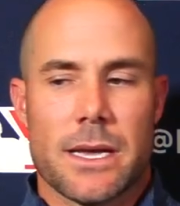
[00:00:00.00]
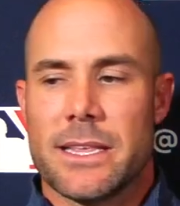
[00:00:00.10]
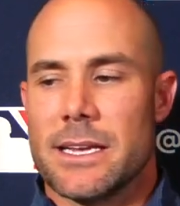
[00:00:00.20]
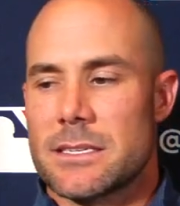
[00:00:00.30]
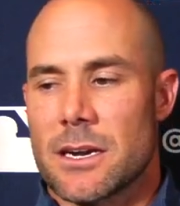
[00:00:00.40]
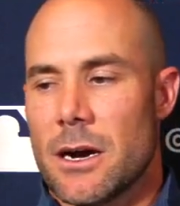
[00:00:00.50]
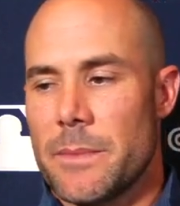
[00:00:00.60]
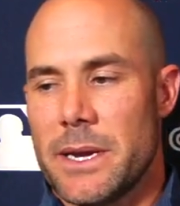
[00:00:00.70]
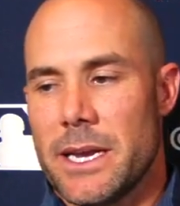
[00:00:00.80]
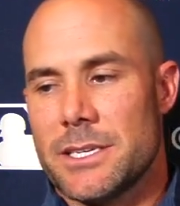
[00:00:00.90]
I think it's a
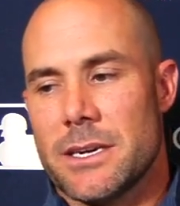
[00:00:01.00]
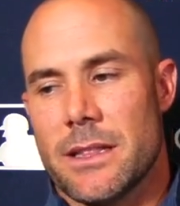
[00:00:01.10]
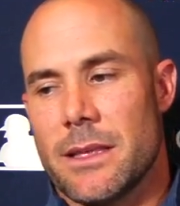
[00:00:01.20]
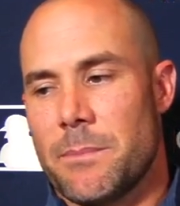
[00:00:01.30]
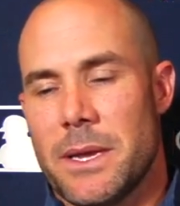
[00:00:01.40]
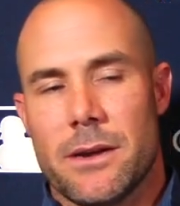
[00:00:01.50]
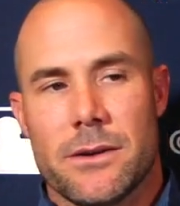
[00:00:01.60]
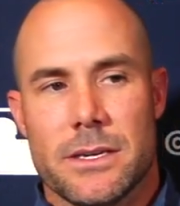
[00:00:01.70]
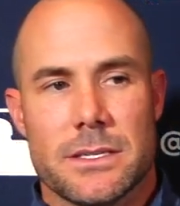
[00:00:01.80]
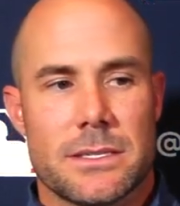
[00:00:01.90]
combination. I think Peter
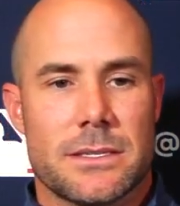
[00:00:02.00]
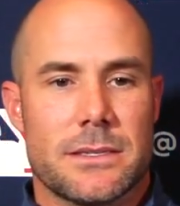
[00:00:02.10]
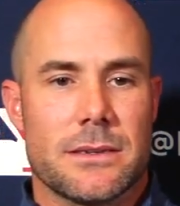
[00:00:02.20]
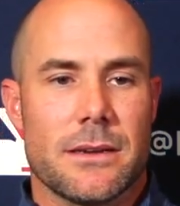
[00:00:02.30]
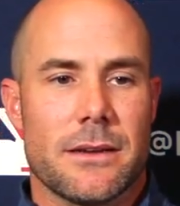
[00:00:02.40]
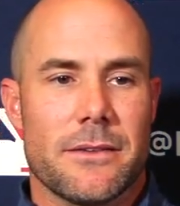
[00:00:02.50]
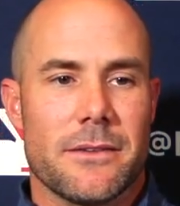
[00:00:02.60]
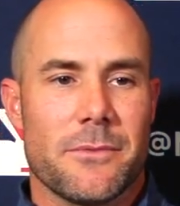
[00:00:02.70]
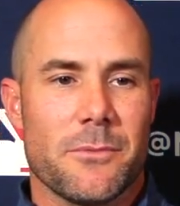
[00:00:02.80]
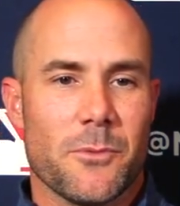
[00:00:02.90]
is
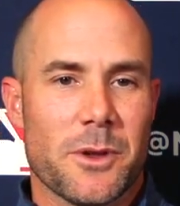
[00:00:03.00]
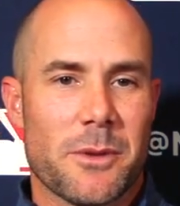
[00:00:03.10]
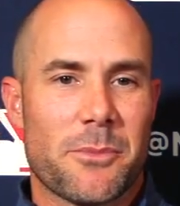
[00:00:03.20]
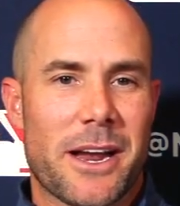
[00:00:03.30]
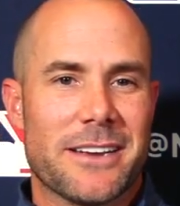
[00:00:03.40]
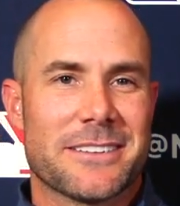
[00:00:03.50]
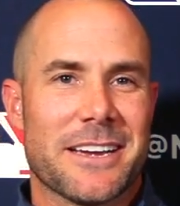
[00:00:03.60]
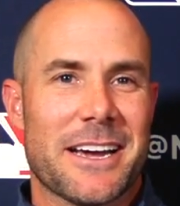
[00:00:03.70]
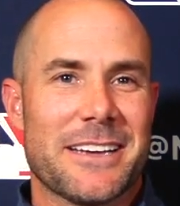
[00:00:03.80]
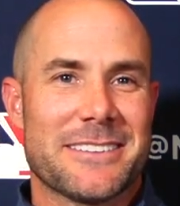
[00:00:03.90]
one of the brightest
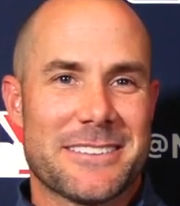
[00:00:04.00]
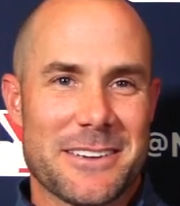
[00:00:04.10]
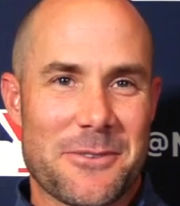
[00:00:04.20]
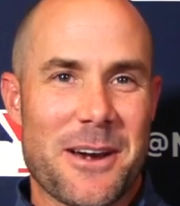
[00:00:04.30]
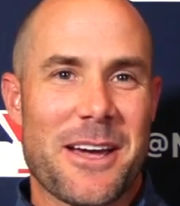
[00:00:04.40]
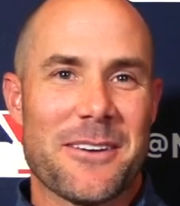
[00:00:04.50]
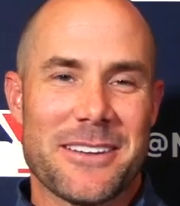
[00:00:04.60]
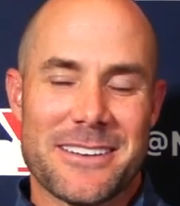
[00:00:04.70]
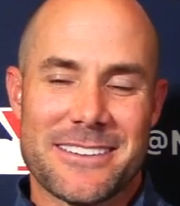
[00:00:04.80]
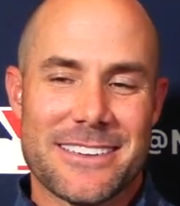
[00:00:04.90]
guys around
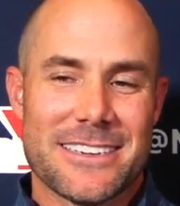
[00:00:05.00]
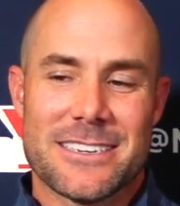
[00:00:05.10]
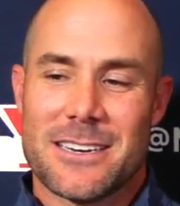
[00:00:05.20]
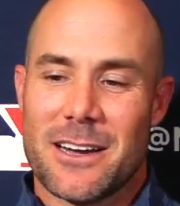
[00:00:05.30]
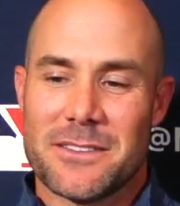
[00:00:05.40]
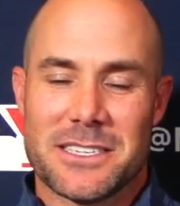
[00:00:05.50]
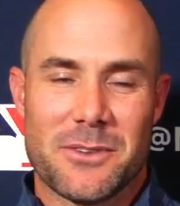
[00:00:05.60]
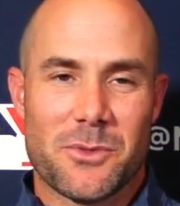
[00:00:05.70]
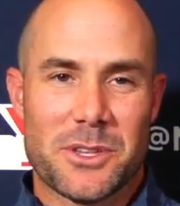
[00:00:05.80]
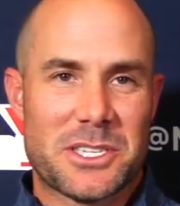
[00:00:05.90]
and obviously
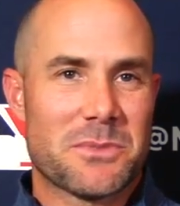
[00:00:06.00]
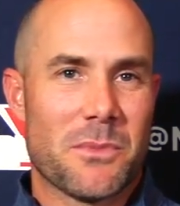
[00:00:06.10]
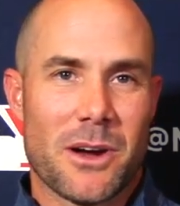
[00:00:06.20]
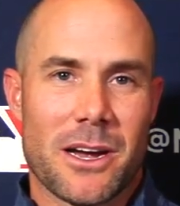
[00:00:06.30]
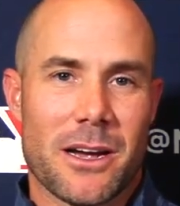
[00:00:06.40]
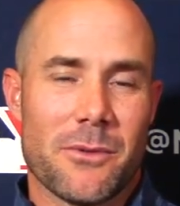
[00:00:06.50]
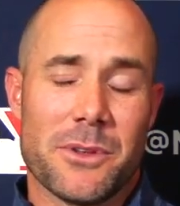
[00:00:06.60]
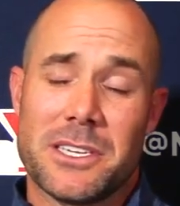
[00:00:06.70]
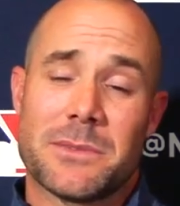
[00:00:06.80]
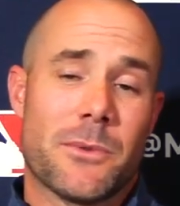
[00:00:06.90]
really really
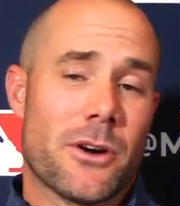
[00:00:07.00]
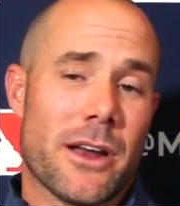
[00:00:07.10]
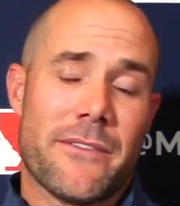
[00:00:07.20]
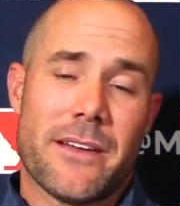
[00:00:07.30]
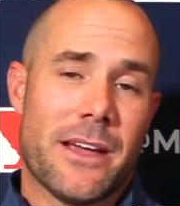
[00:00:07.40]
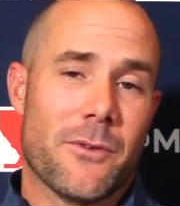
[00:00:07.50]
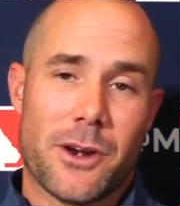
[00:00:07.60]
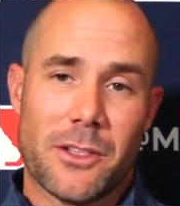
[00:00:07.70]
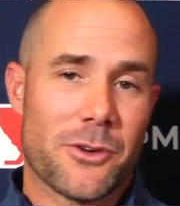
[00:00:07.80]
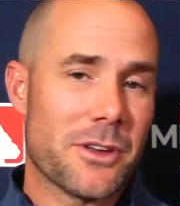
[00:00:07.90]
smart. I've already
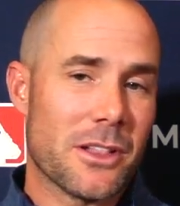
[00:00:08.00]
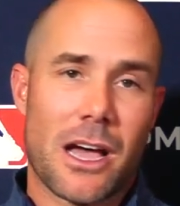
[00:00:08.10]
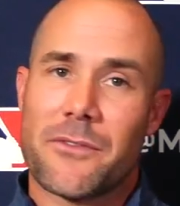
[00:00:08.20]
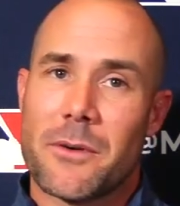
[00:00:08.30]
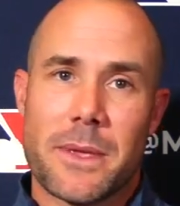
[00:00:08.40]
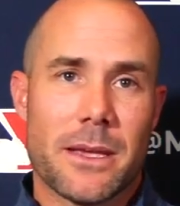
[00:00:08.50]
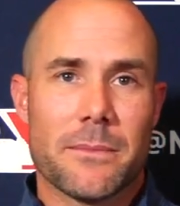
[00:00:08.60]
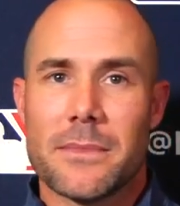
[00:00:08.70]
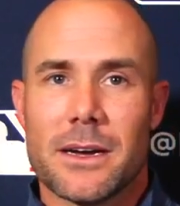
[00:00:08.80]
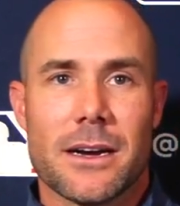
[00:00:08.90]
learned a lot from
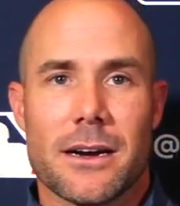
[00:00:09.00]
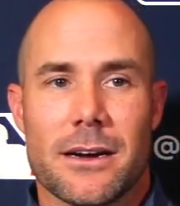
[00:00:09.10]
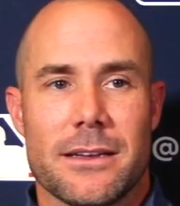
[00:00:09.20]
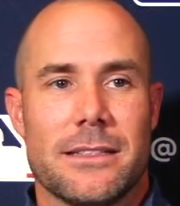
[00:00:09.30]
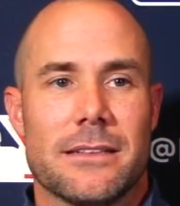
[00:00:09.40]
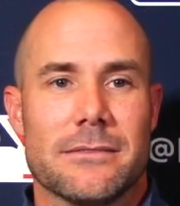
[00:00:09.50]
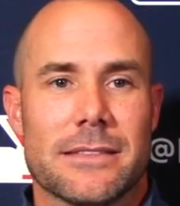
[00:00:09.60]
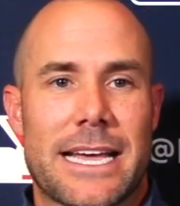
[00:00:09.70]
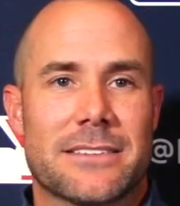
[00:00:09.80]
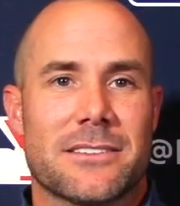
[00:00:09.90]
him in the
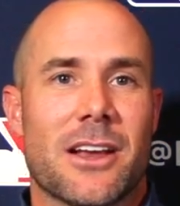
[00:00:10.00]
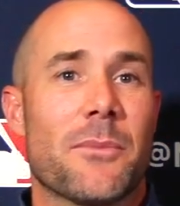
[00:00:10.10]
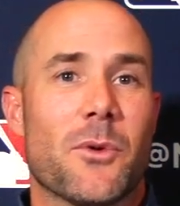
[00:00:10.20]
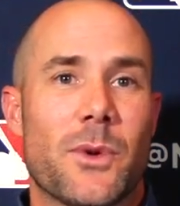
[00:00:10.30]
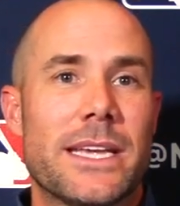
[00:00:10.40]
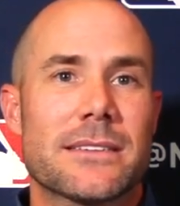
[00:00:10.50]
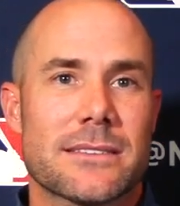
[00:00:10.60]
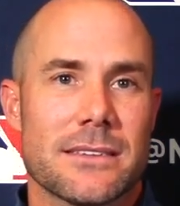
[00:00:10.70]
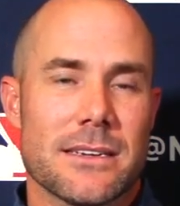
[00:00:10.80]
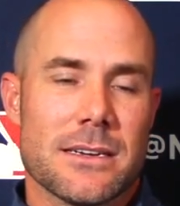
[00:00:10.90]
last couple weeks
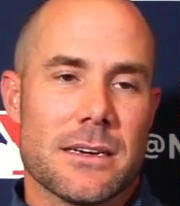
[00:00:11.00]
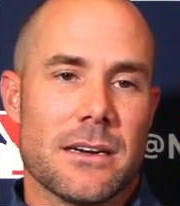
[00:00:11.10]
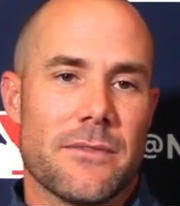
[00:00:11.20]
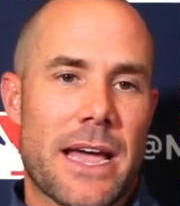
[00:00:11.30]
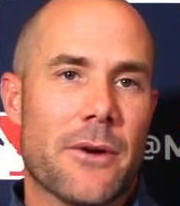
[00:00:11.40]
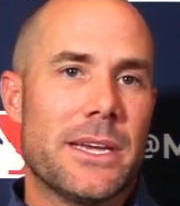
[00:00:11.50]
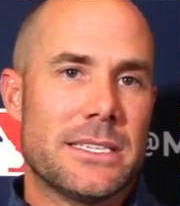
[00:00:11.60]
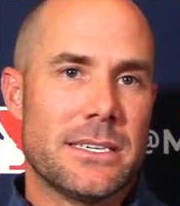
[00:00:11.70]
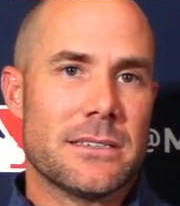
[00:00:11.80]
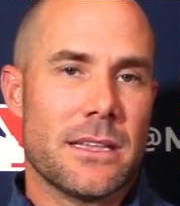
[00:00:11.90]
of how he
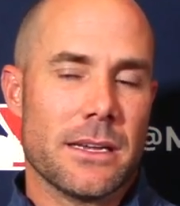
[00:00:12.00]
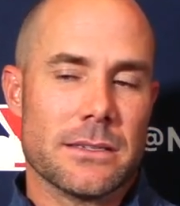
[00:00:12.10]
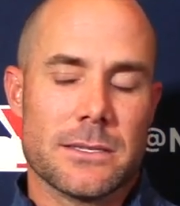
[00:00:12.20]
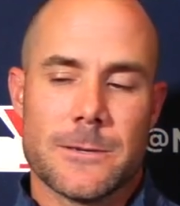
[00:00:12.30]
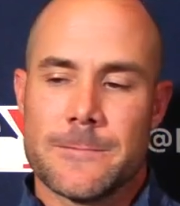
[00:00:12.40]
sees things.